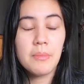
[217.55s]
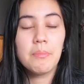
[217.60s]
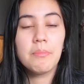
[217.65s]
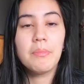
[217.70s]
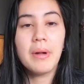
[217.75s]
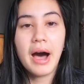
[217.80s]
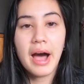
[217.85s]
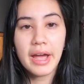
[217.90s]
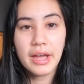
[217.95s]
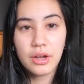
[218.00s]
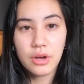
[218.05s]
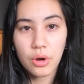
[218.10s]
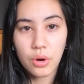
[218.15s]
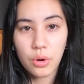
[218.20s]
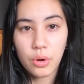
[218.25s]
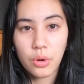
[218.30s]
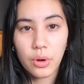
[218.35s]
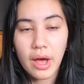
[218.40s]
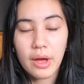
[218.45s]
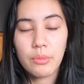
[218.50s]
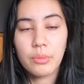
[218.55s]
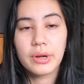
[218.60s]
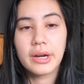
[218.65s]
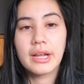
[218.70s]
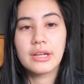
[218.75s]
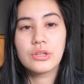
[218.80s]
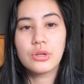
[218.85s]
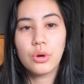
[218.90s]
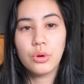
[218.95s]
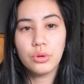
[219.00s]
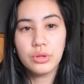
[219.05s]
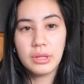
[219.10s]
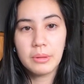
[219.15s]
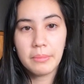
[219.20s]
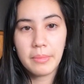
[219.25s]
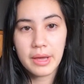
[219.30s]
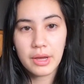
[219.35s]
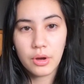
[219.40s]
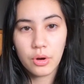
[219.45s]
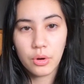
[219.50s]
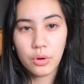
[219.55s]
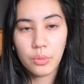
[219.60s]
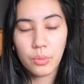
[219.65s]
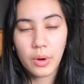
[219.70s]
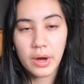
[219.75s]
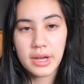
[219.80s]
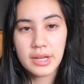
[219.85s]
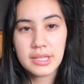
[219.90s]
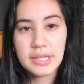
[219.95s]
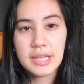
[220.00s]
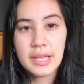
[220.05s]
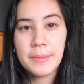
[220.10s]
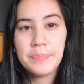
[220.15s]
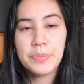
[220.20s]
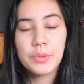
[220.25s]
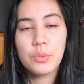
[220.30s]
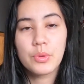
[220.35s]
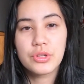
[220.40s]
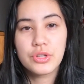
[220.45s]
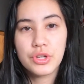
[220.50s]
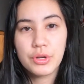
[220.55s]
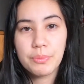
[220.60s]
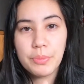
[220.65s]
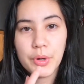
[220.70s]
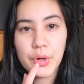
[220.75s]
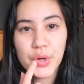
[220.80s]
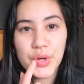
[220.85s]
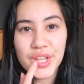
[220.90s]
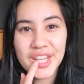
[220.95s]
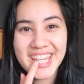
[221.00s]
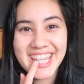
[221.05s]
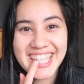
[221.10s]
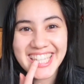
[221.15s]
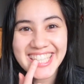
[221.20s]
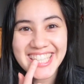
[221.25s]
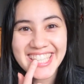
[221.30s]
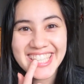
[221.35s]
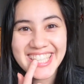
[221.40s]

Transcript: my goal, and what I told them my goal was to pull this